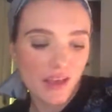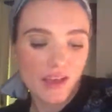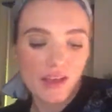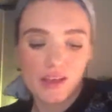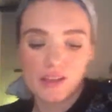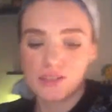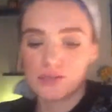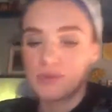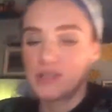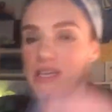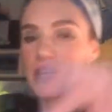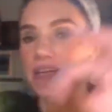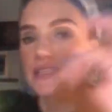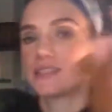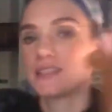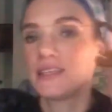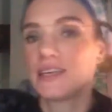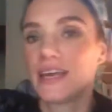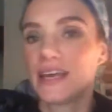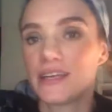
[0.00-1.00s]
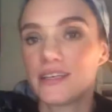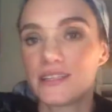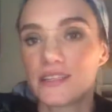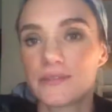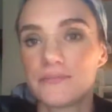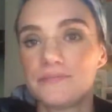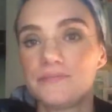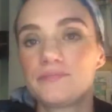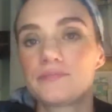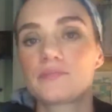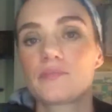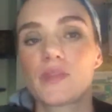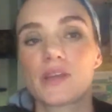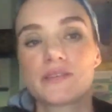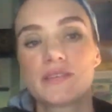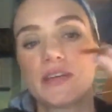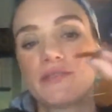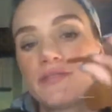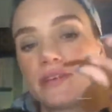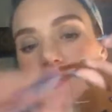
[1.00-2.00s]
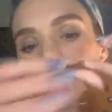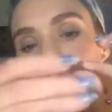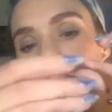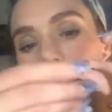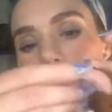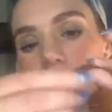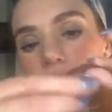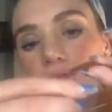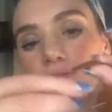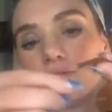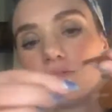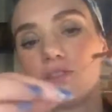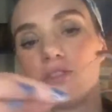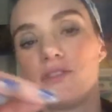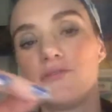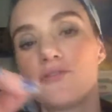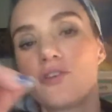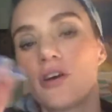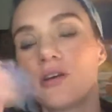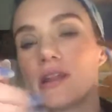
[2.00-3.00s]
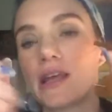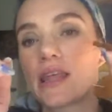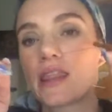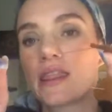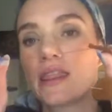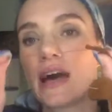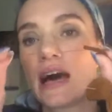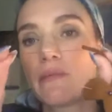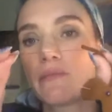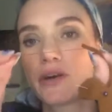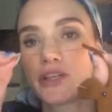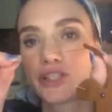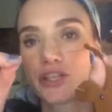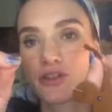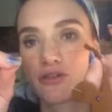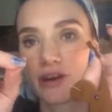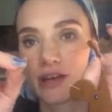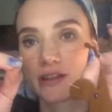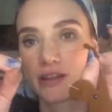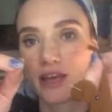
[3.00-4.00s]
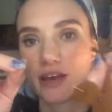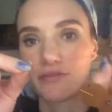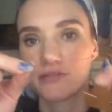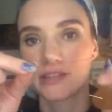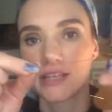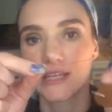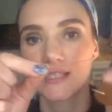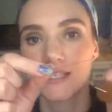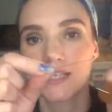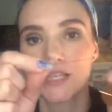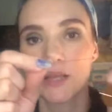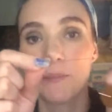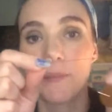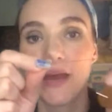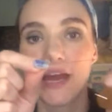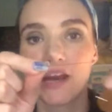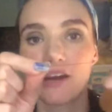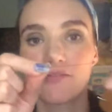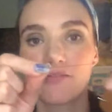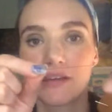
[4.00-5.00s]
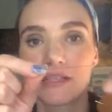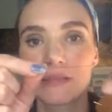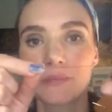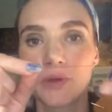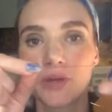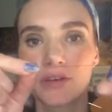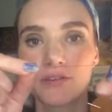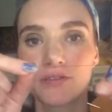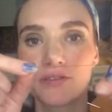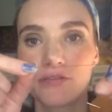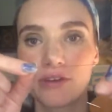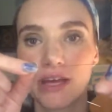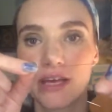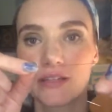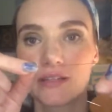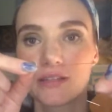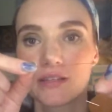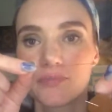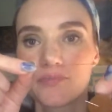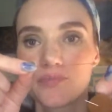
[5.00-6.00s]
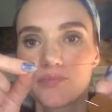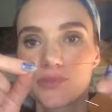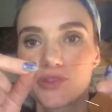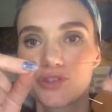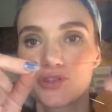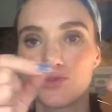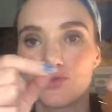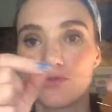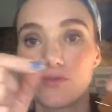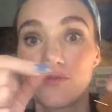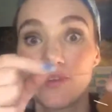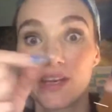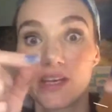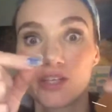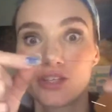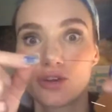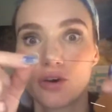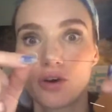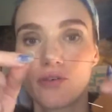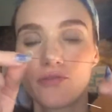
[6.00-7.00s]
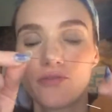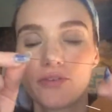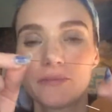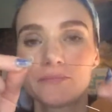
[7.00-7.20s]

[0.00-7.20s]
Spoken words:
So when you get to the end, say for example you've got like that much thread left, that's like the perfect amount of thread to finish off.